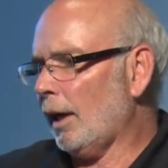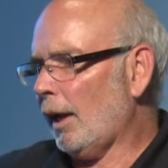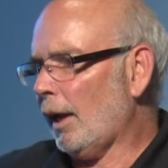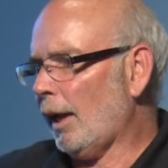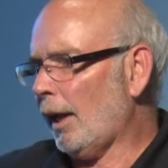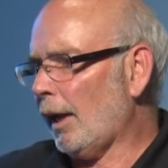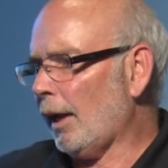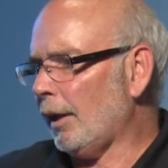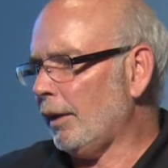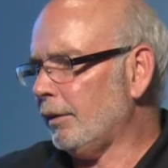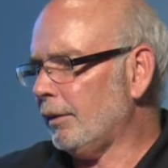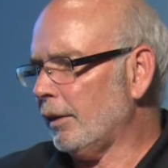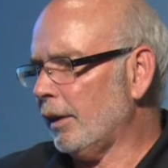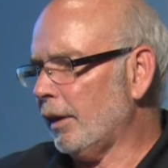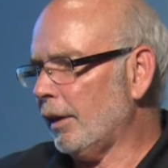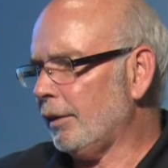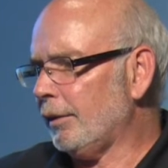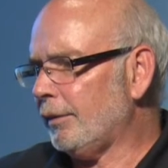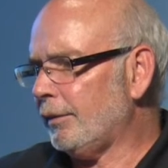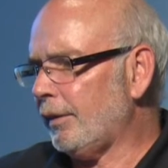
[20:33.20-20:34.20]

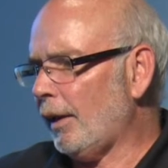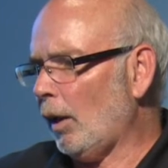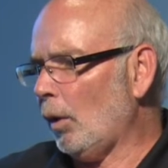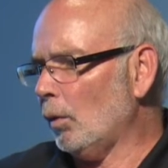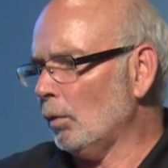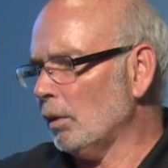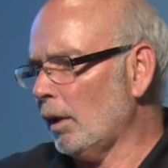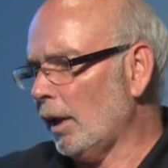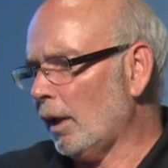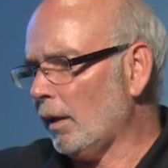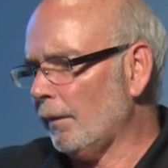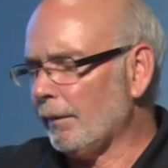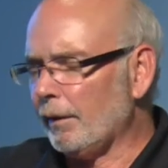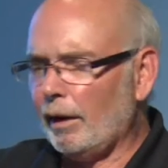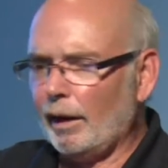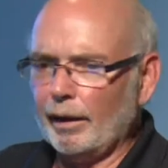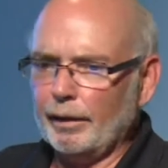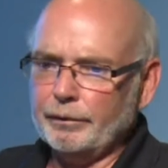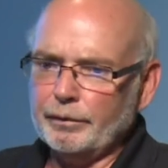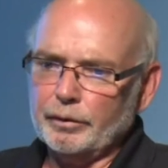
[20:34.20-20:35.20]
So, like on the
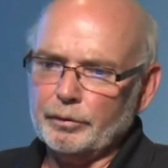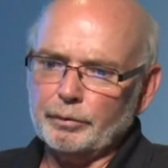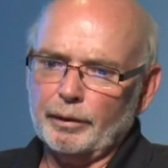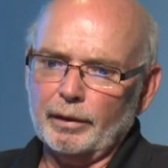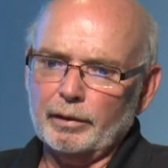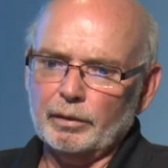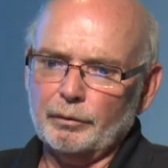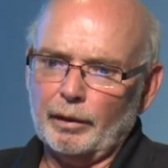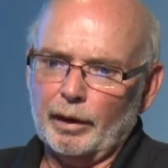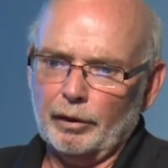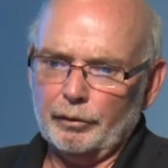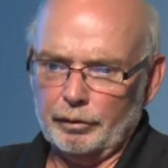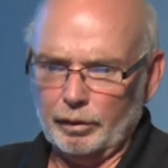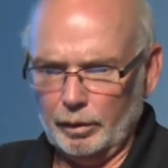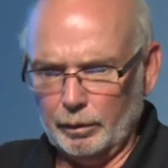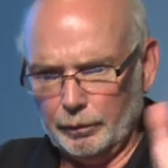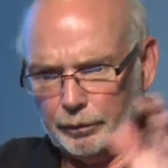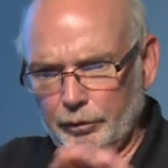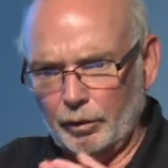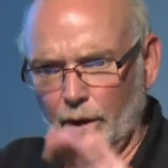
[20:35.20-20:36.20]
Kansas
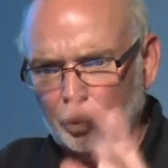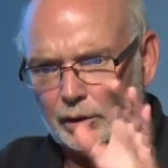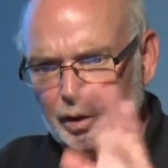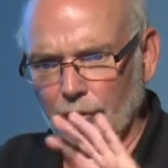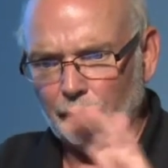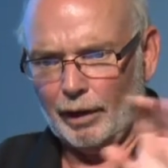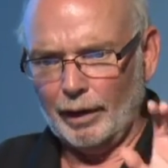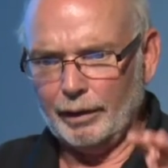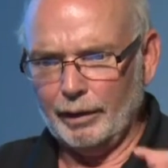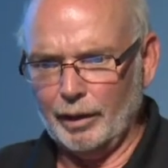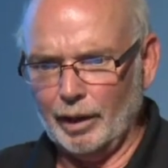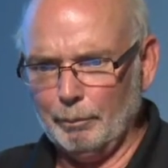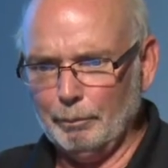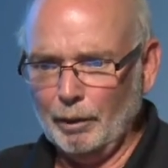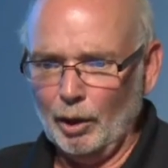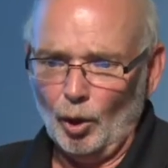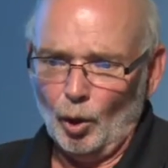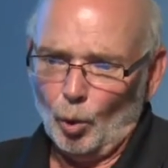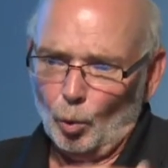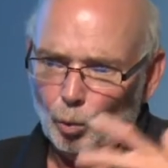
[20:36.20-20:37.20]
reservation, it was all divided up.